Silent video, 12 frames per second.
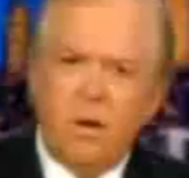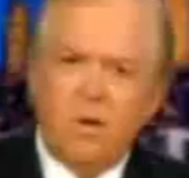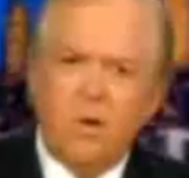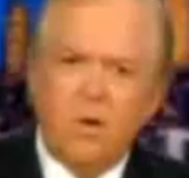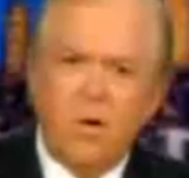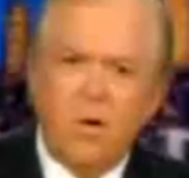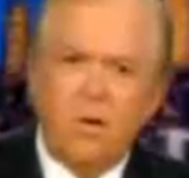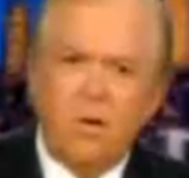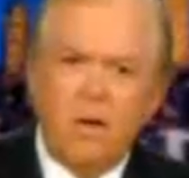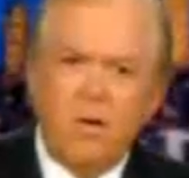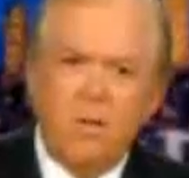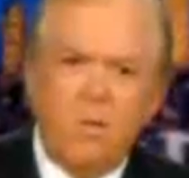critics
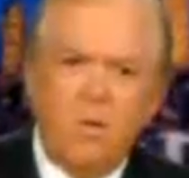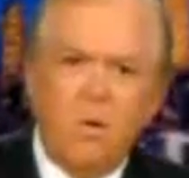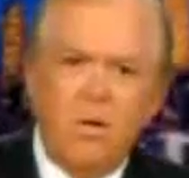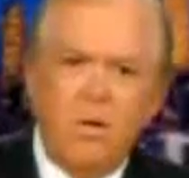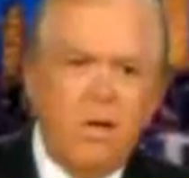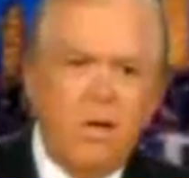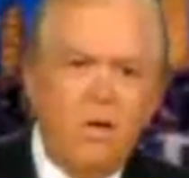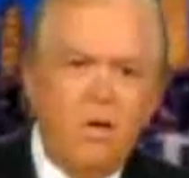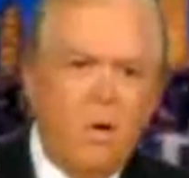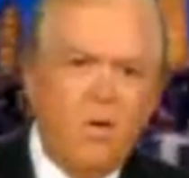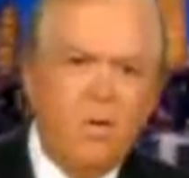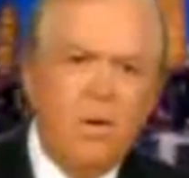call nothing more than a
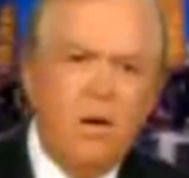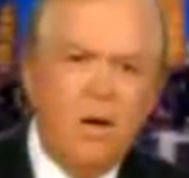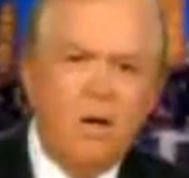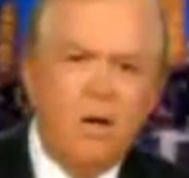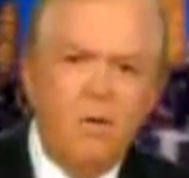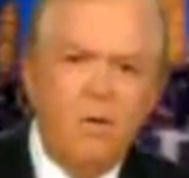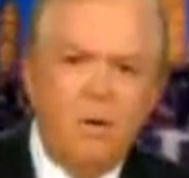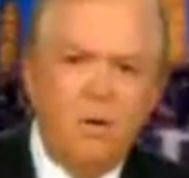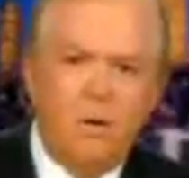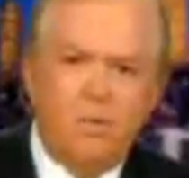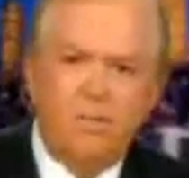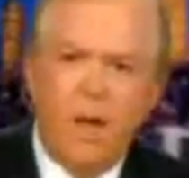North American
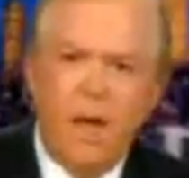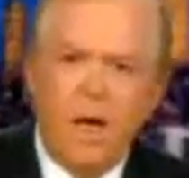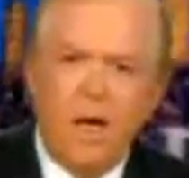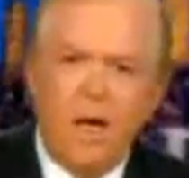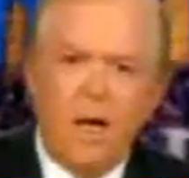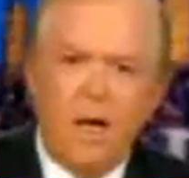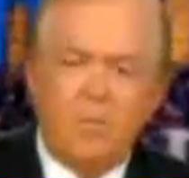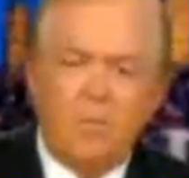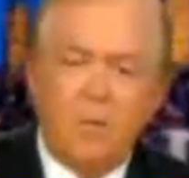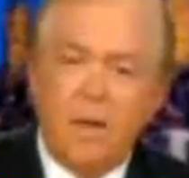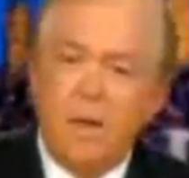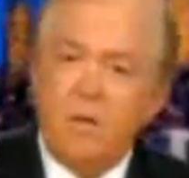Union.
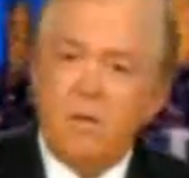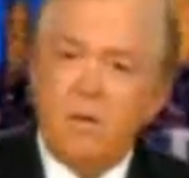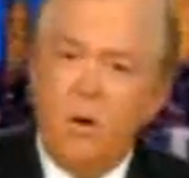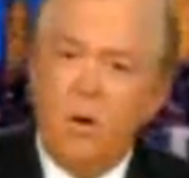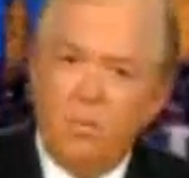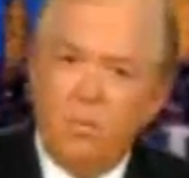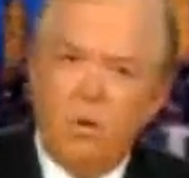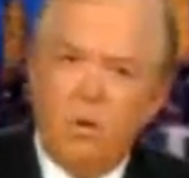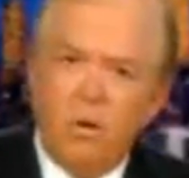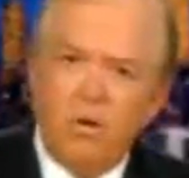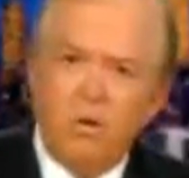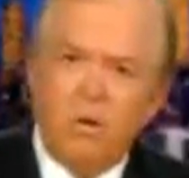It means open
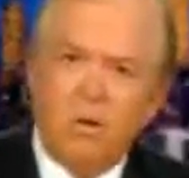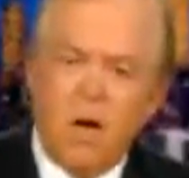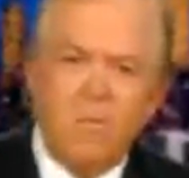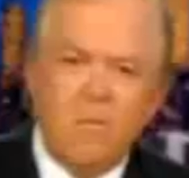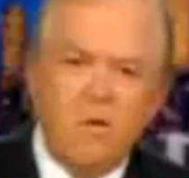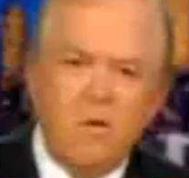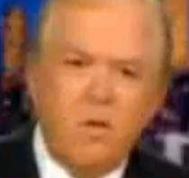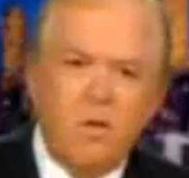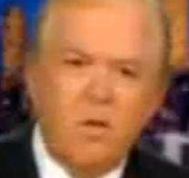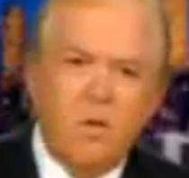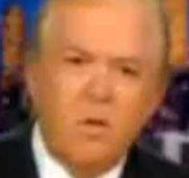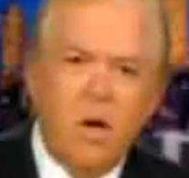borders, commerce
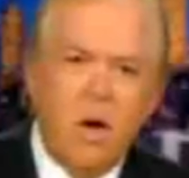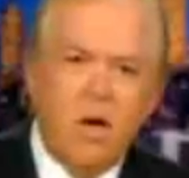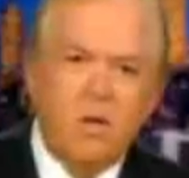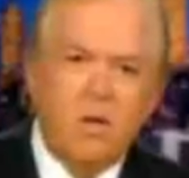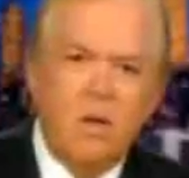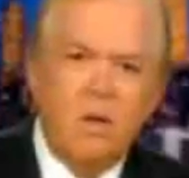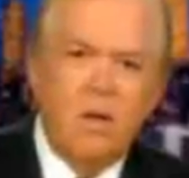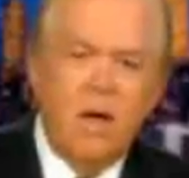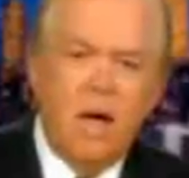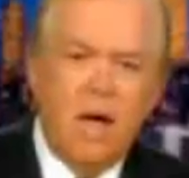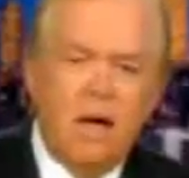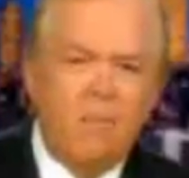at all costs,
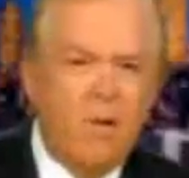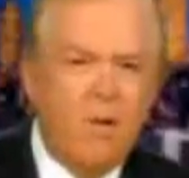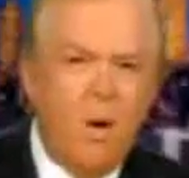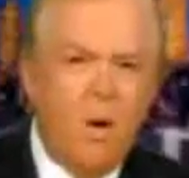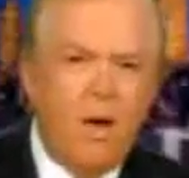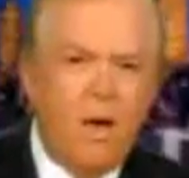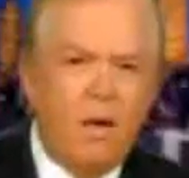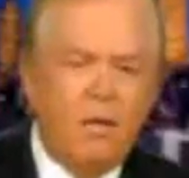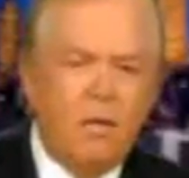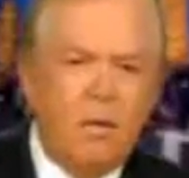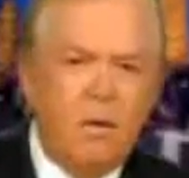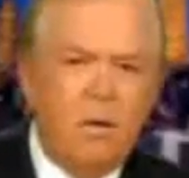and by the way,
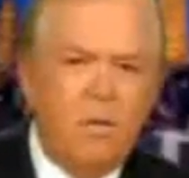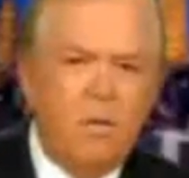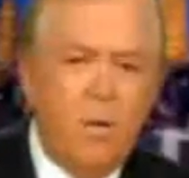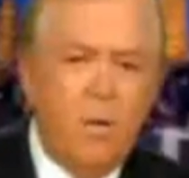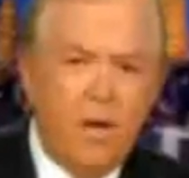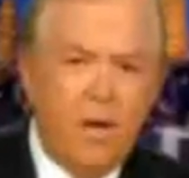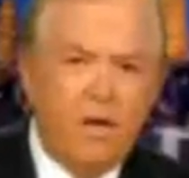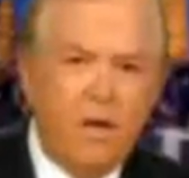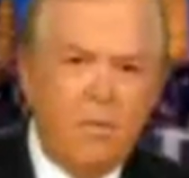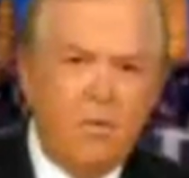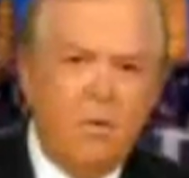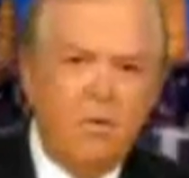without
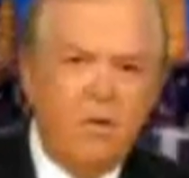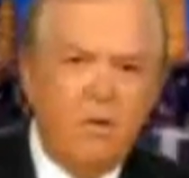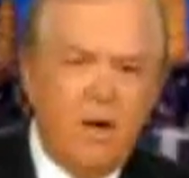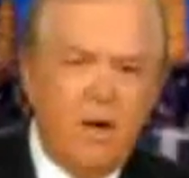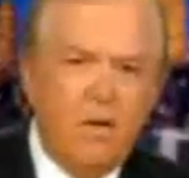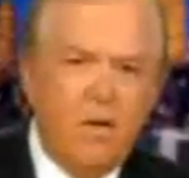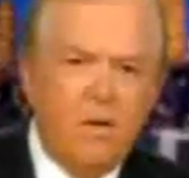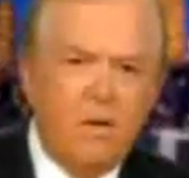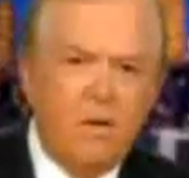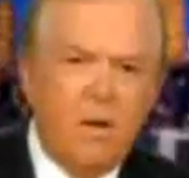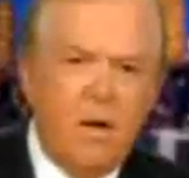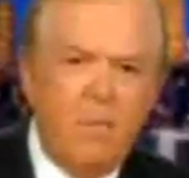the approval of
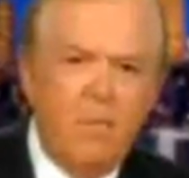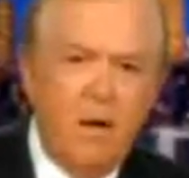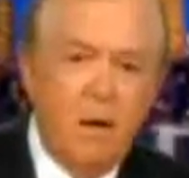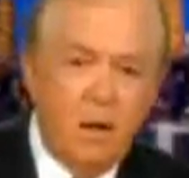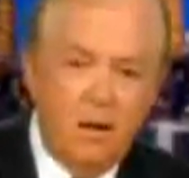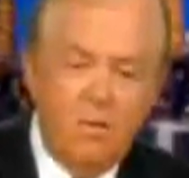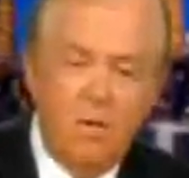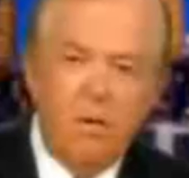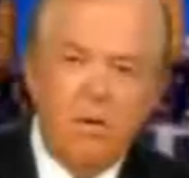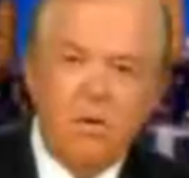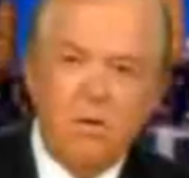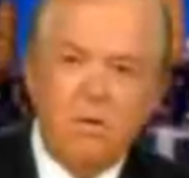either American
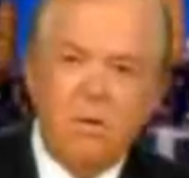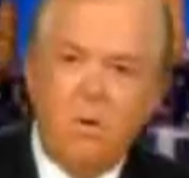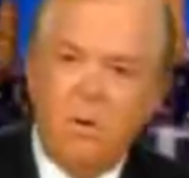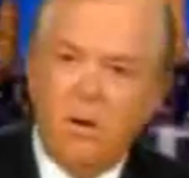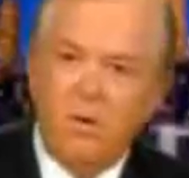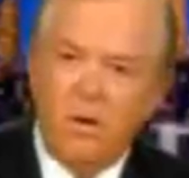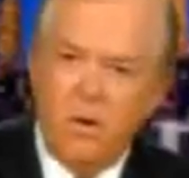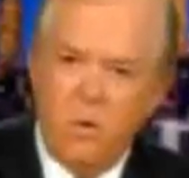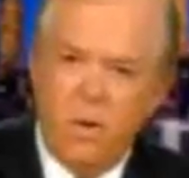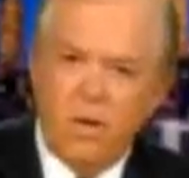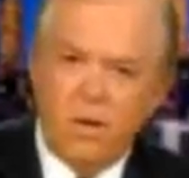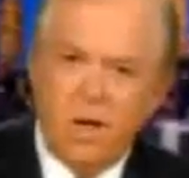voters or the
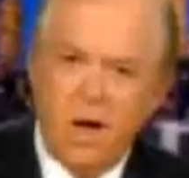U.S.